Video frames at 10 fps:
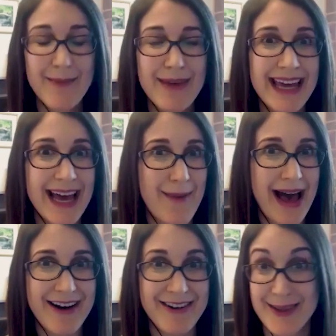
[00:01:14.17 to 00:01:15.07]
tell me
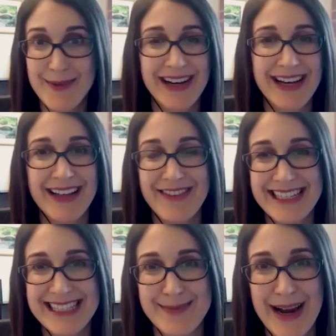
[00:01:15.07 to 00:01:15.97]
about the book and what
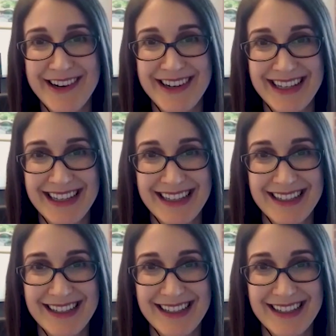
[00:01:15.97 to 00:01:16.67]
inspired it.